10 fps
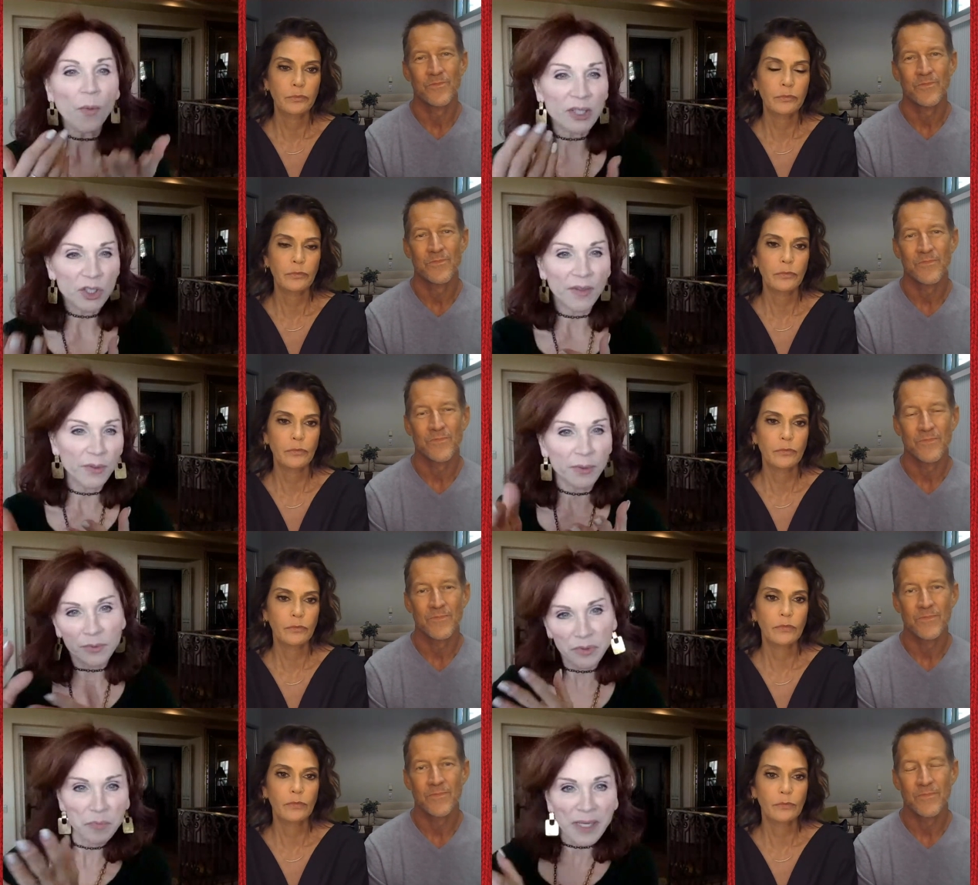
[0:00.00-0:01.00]
Speaker 1: we know each
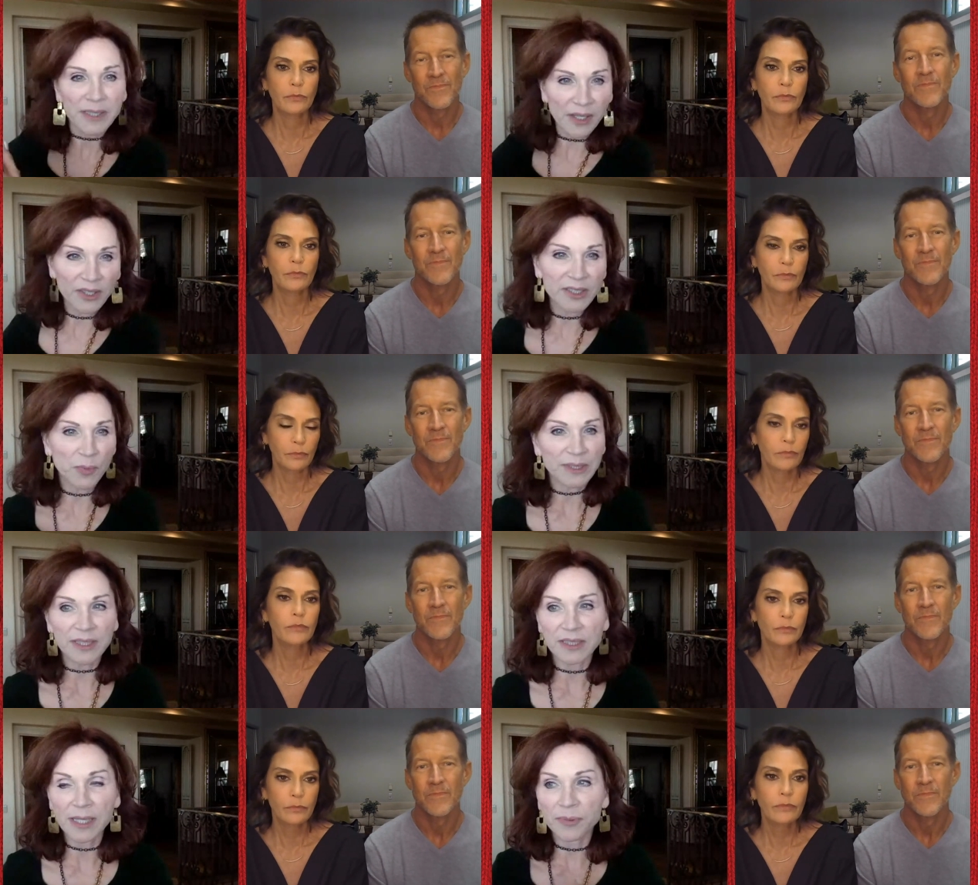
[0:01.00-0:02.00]
other because our kids went
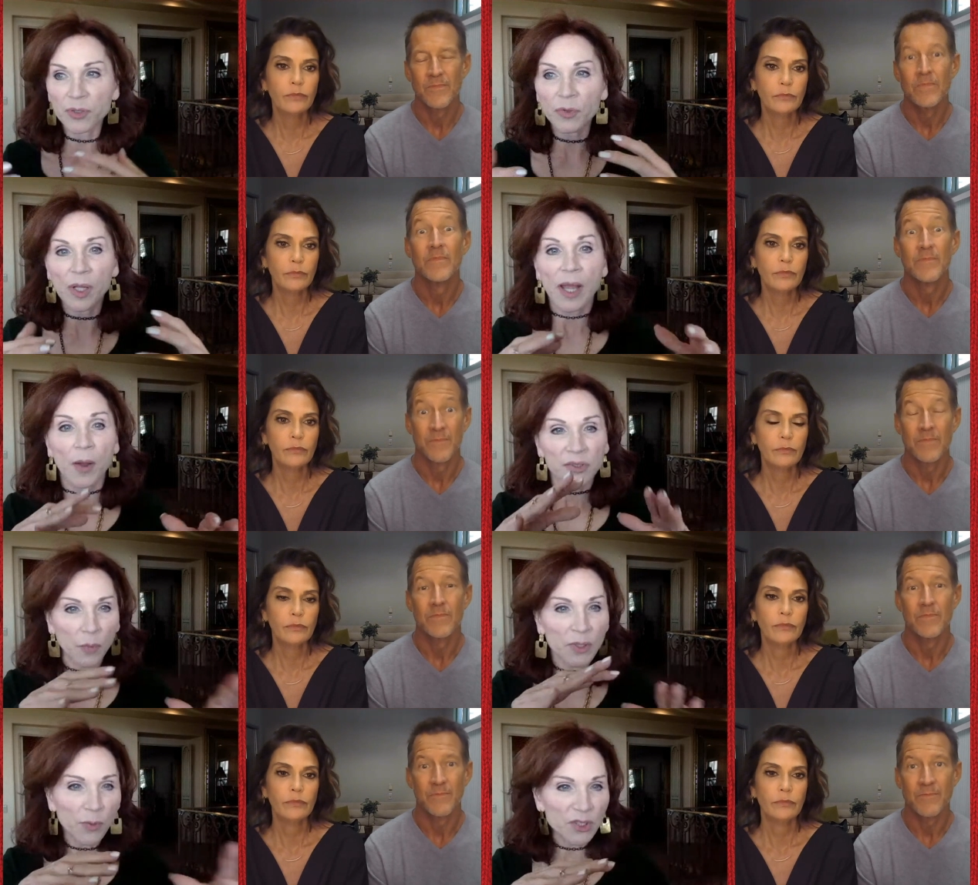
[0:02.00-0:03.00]
to the same school.
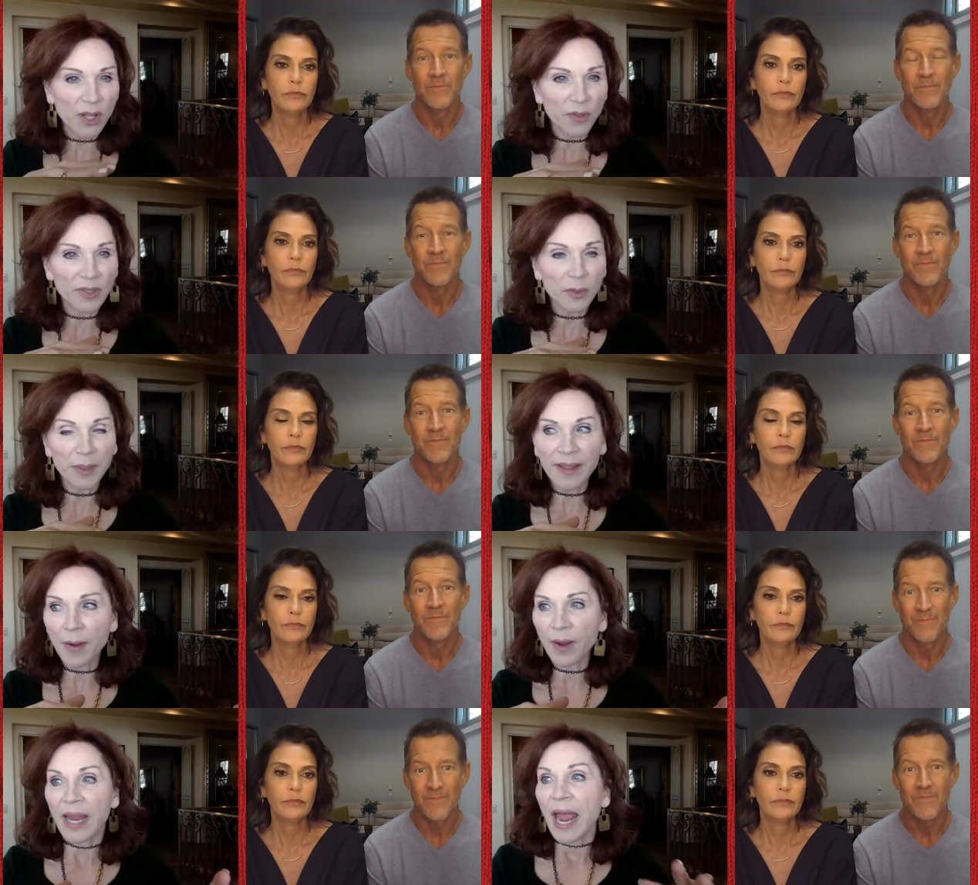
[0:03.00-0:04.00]
So we knew each other a little bit
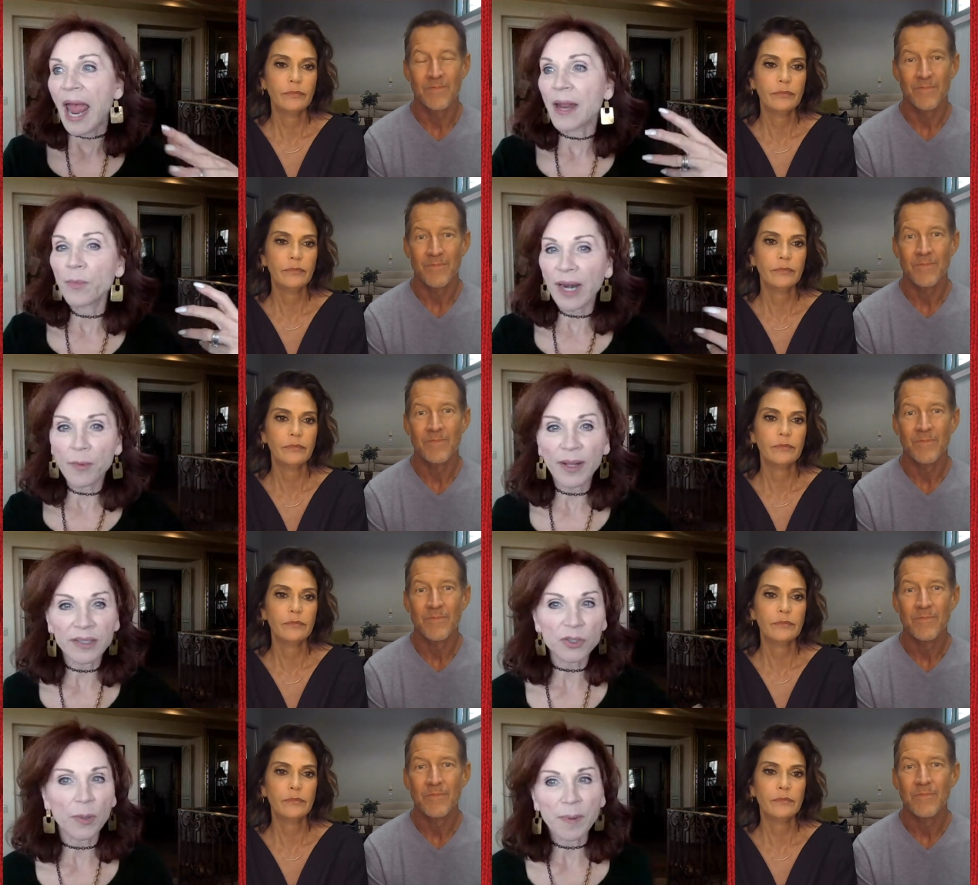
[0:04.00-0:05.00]
that way. And when I
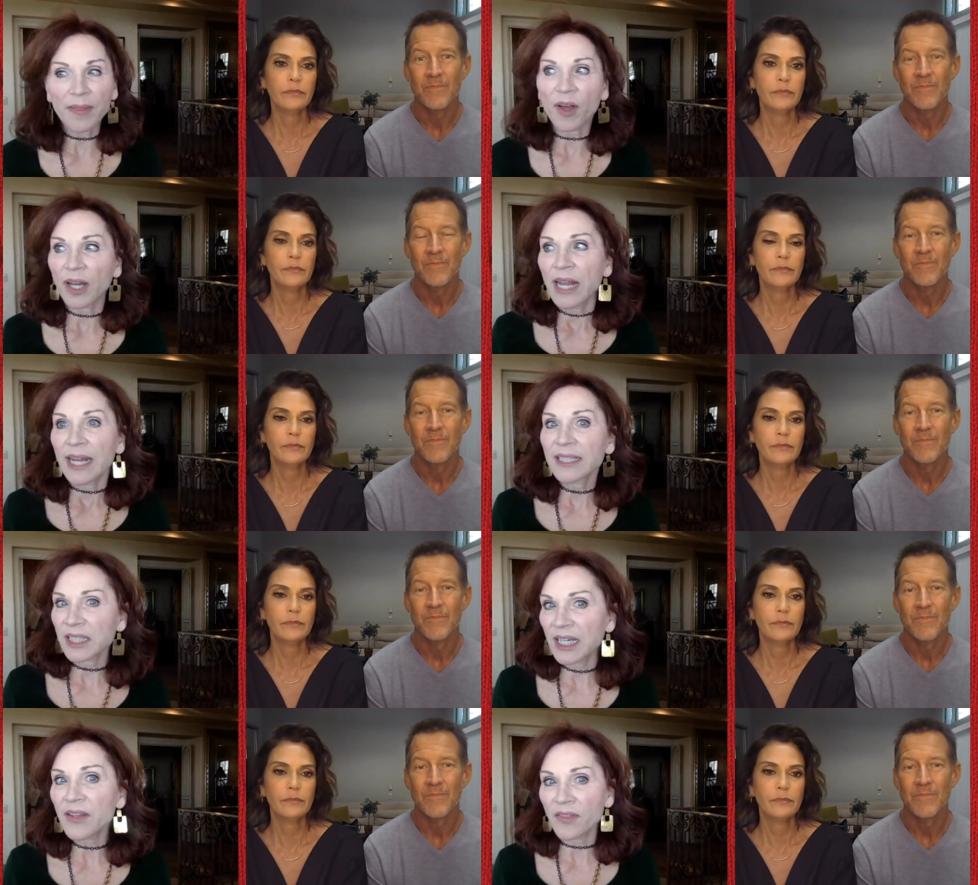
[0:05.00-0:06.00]
read the script, I thought,
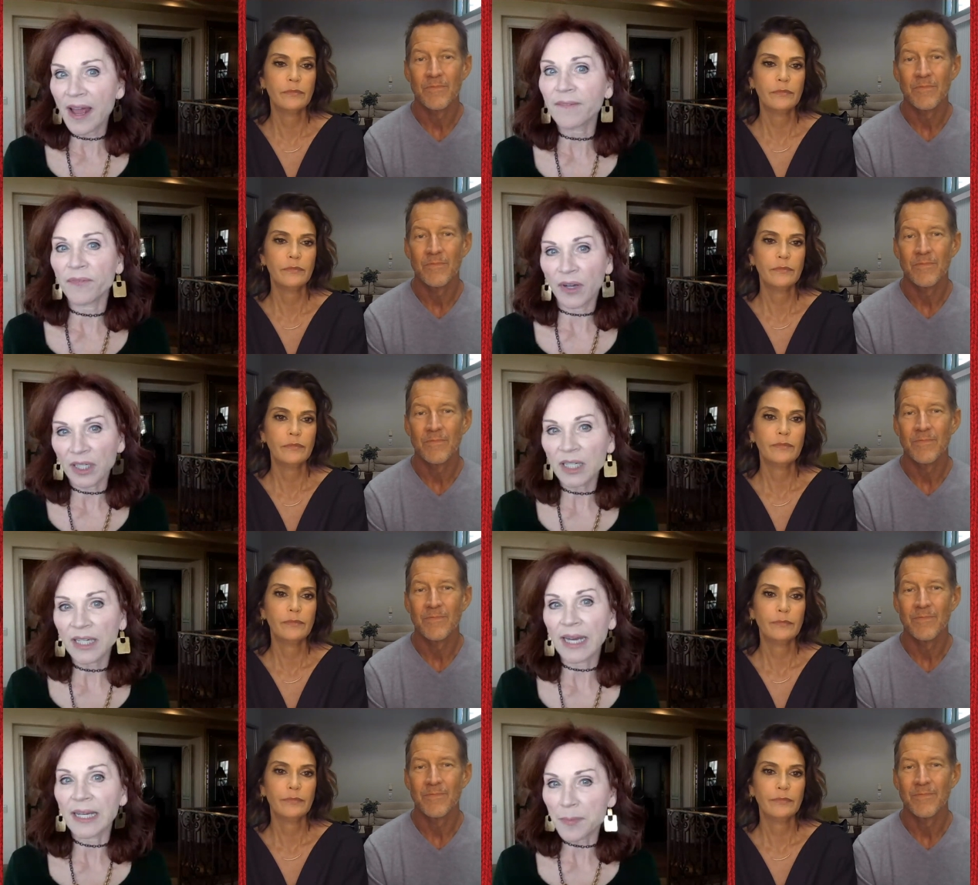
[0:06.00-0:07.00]
is he that
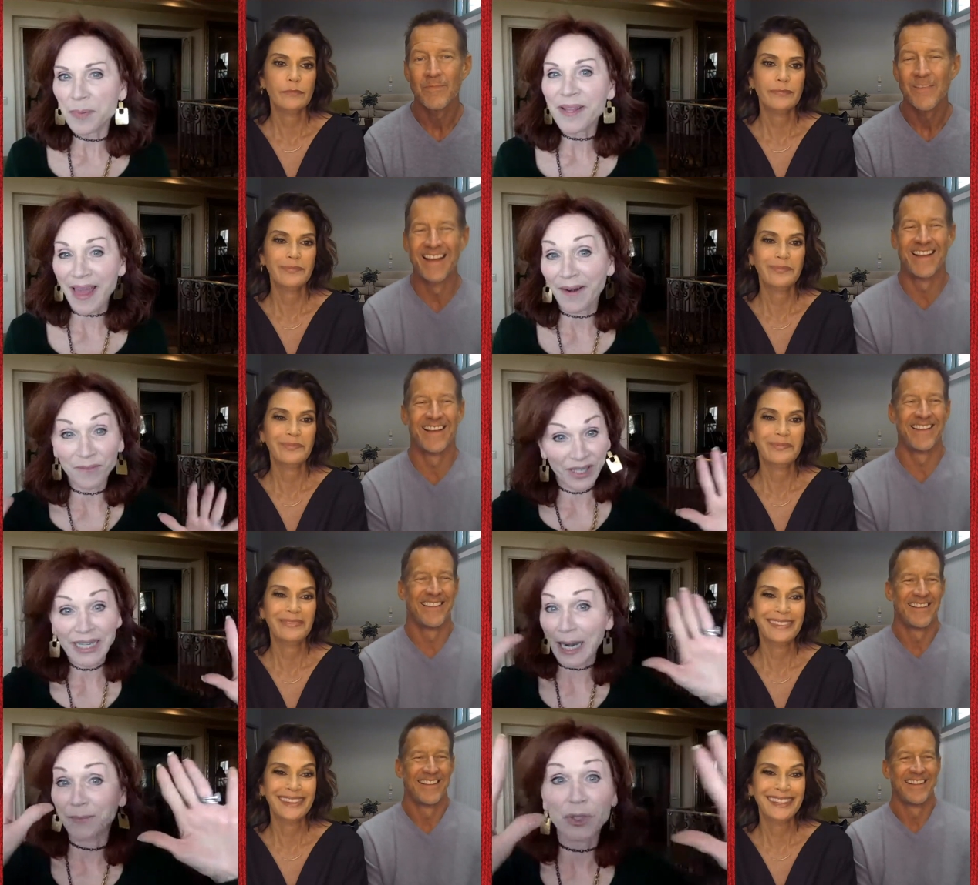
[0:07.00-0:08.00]
funny? Can he be that
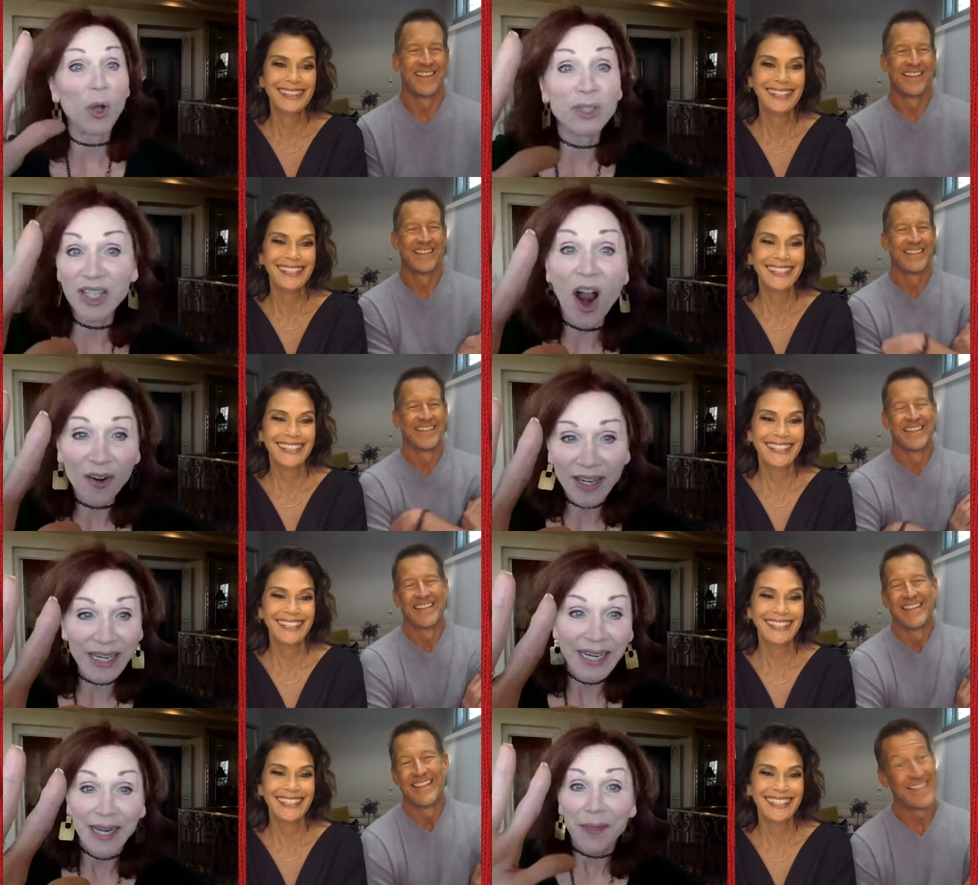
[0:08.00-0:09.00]
funny? And I'm so
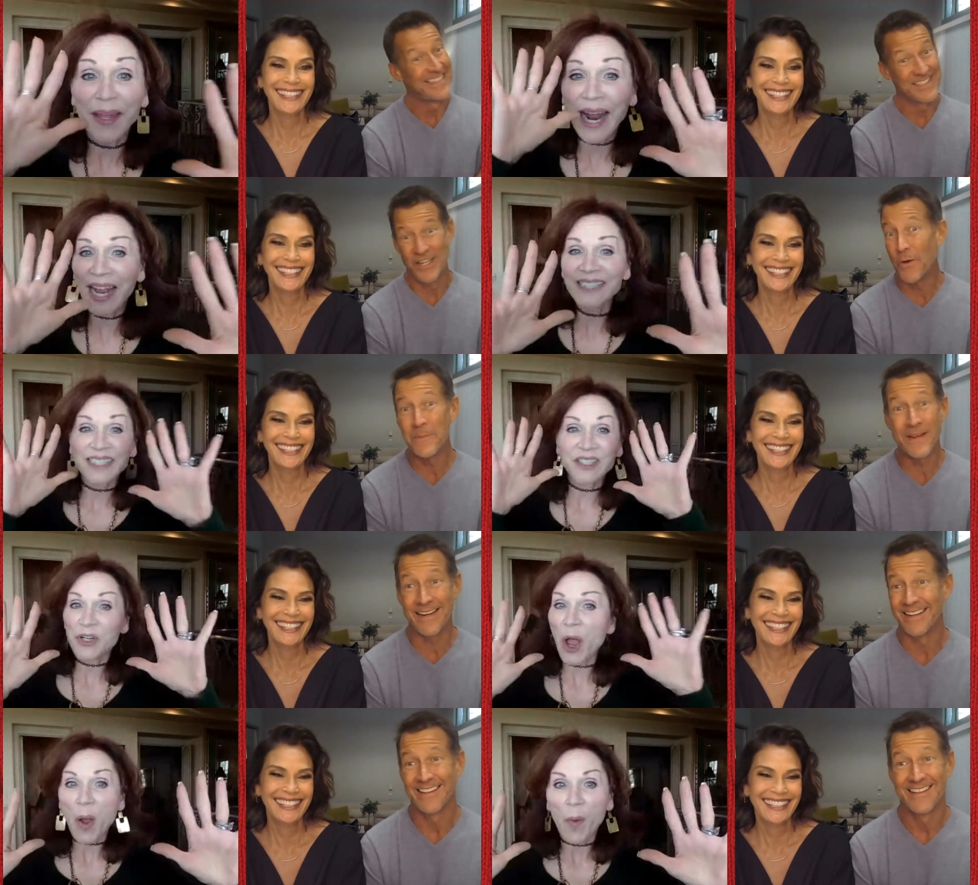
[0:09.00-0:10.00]
sorry that Don't I.
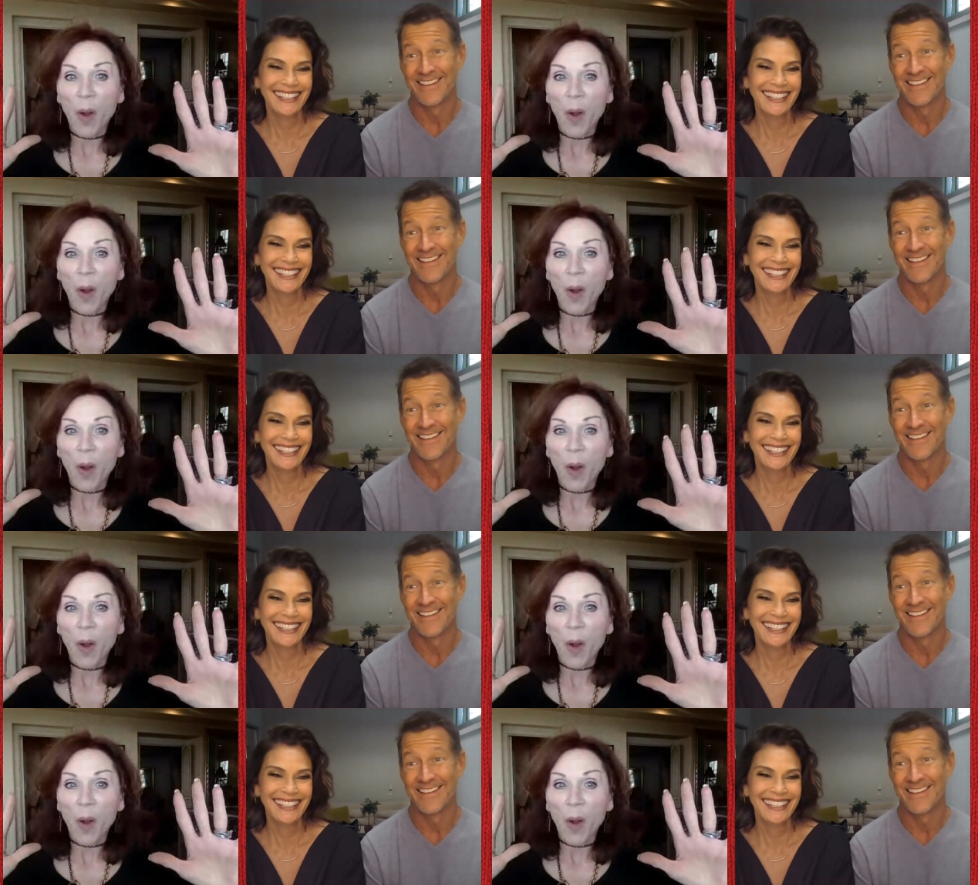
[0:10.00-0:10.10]
Be.